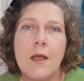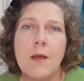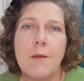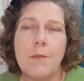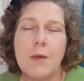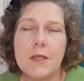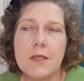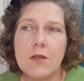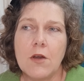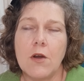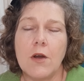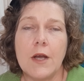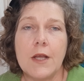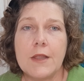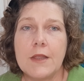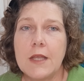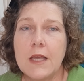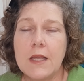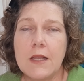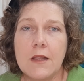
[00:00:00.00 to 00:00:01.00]
But yeah,
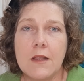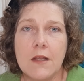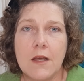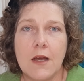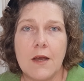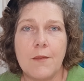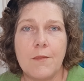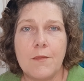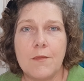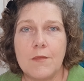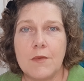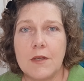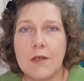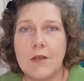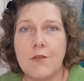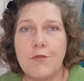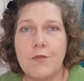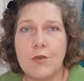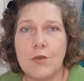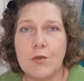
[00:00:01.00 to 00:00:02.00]
and then
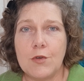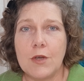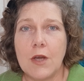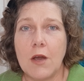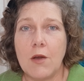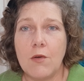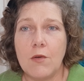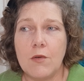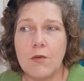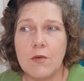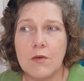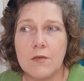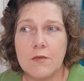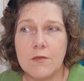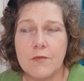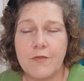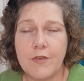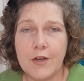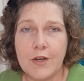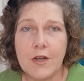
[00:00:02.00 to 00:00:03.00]
if you go
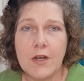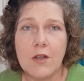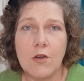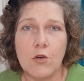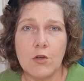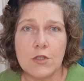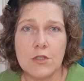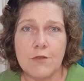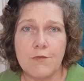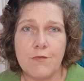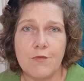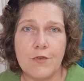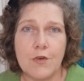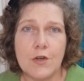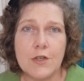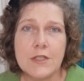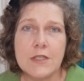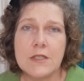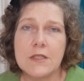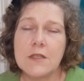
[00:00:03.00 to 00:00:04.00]
very hot and
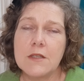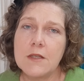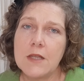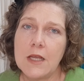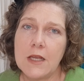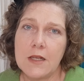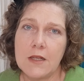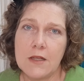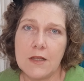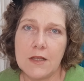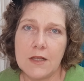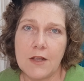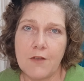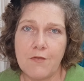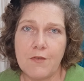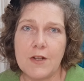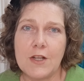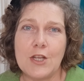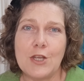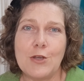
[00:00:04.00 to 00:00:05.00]
fast, then
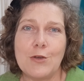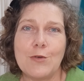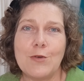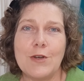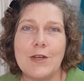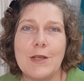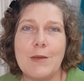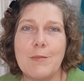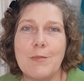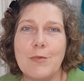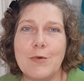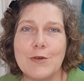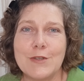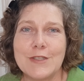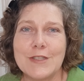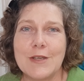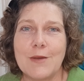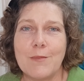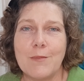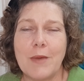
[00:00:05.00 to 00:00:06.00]
definitely you're going to import
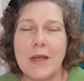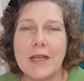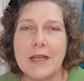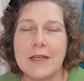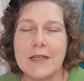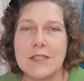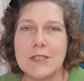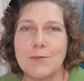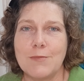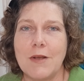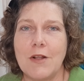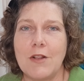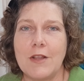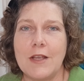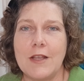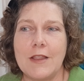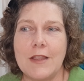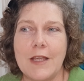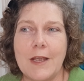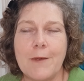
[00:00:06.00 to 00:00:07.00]
some bacony smell
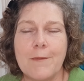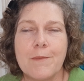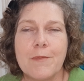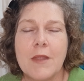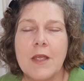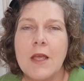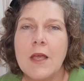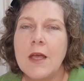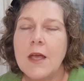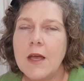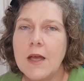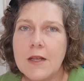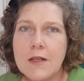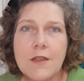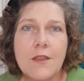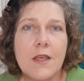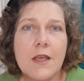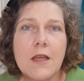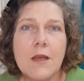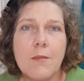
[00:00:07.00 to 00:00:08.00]
in there.
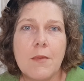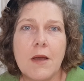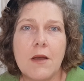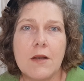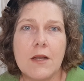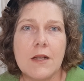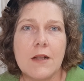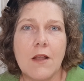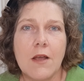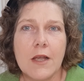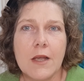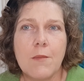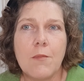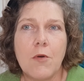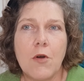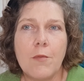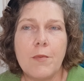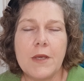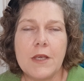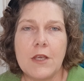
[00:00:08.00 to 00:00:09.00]
And think about it like a
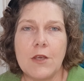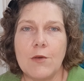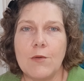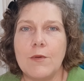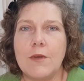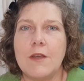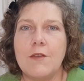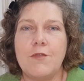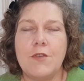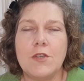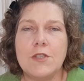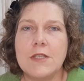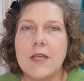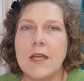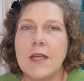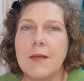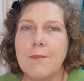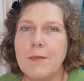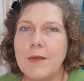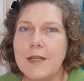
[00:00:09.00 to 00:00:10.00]
barbecue. If you
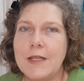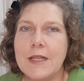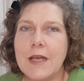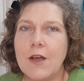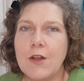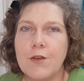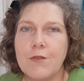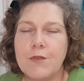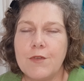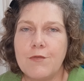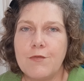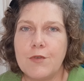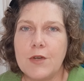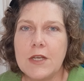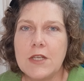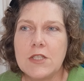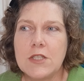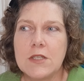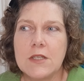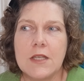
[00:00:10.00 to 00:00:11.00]
take meat out of the
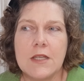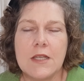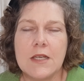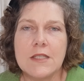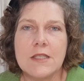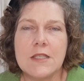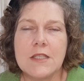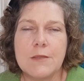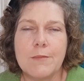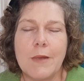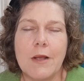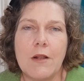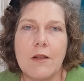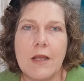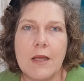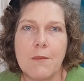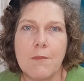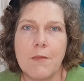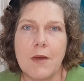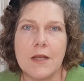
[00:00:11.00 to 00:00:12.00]
fridge, it doesn't smell
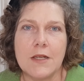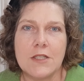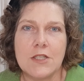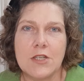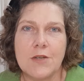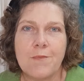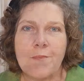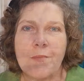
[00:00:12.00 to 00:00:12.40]
like much.